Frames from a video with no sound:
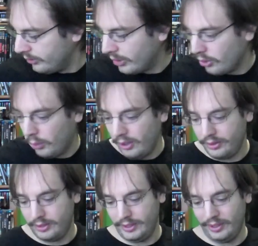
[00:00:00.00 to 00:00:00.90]
Another
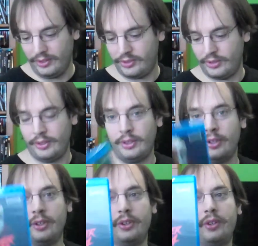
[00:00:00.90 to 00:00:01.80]
one is
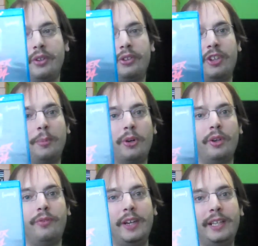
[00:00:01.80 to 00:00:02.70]
Summer
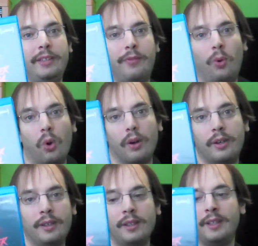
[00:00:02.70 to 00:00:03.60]
of '84.
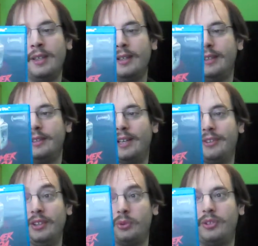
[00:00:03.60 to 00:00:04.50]
Now
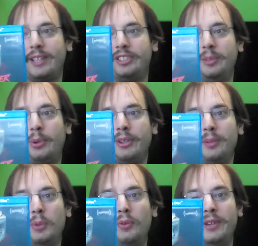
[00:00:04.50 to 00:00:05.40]
this was actually a pretty
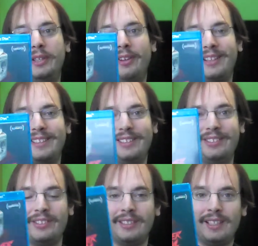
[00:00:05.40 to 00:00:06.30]
good movie, like,
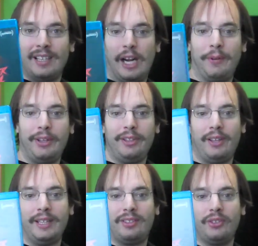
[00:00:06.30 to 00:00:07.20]
because I really
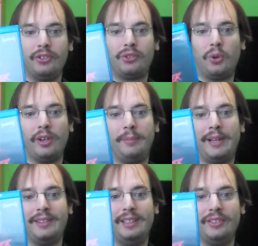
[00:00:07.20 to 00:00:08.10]
liked the story
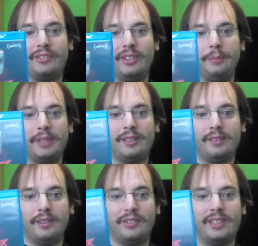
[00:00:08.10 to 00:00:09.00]
about this
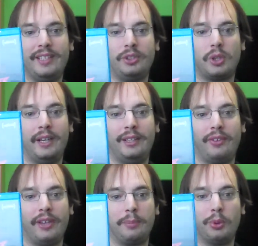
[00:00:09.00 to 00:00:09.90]
kid trying
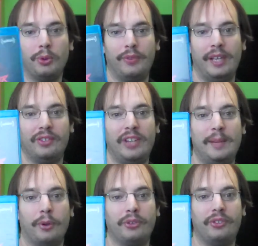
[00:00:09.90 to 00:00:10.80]
to like prove that his
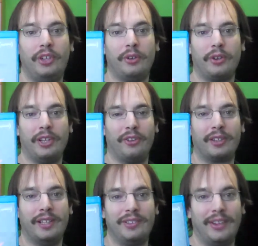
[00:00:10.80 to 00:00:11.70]
neighbor is a serial killer.
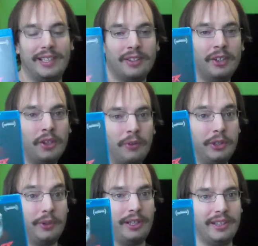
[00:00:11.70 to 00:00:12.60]
Because like when
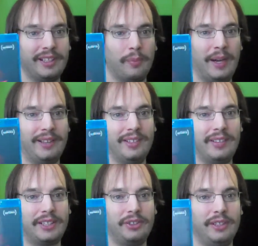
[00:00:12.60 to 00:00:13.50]
you really think about it, this
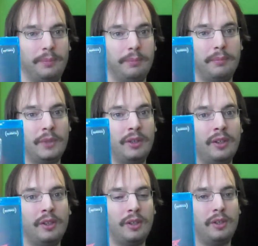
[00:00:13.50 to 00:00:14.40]
actually
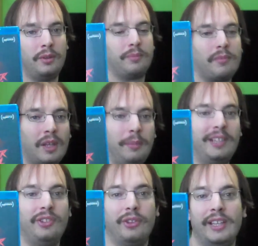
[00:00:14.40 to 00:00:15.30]

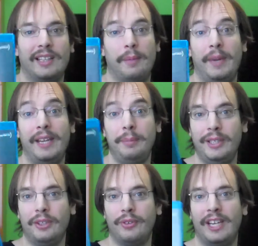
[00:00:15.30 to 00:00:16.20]
makes you think maybe
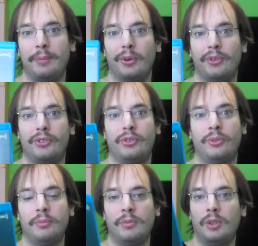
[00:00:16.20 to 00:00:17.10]
your neighbors
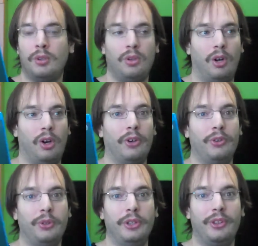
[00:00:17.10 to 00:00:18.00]
aren't
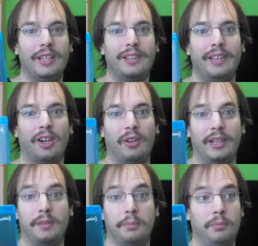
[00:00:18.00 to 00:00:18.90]
who you think they are.
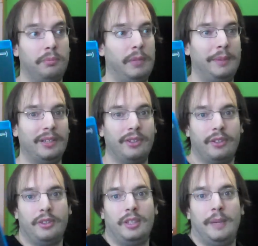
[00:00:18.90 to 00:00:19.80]
Like maybe
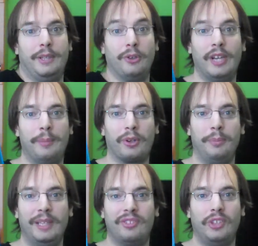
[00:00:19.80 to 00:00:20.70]
your neighbor
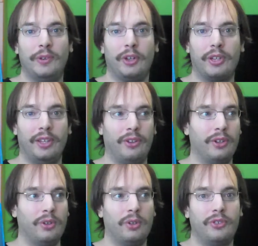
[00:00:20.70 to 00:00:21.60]
could be a serial killer,
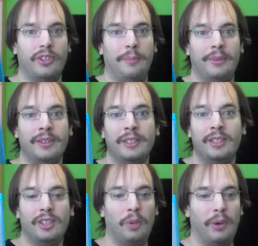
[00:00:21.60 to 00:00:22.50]
or
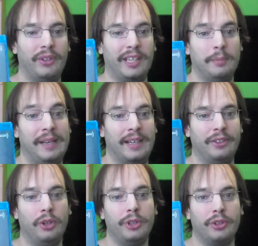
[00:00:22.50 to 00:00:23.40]
someone like you may
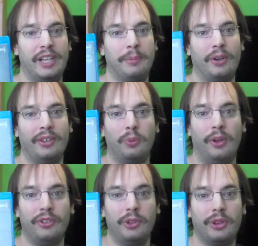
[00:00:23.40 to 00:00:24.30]
not know your neighbor as
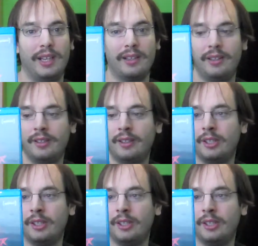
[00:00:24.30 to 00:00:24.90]
well as you think.